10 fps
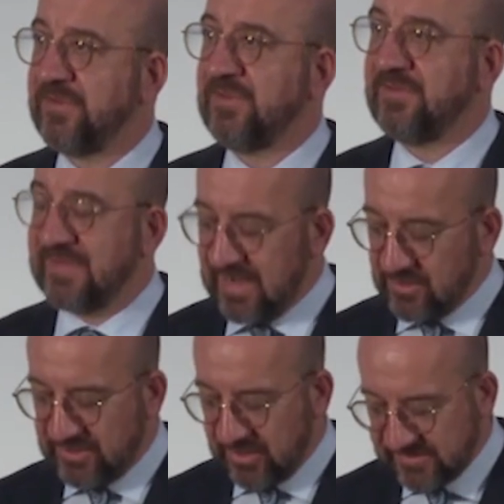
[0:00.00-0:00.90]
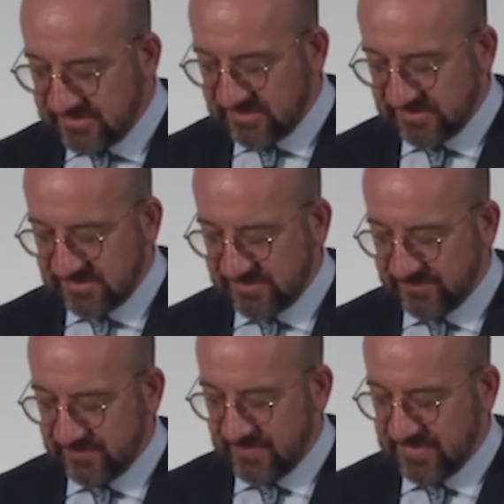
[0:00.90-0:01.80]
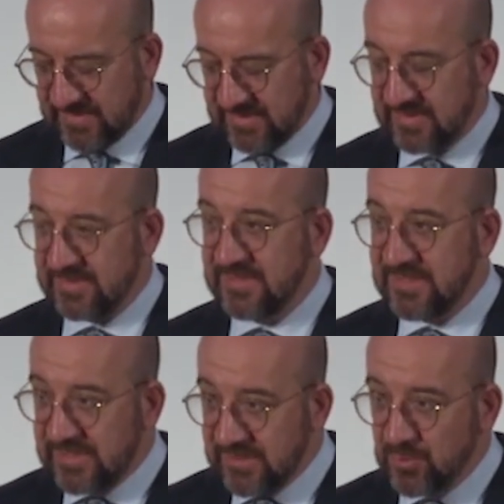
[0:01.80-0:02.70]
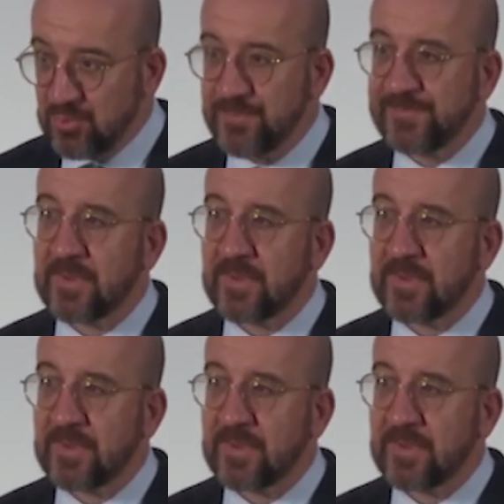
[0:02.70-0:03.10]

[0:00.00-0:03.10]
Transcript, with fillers: an entire continent. The EU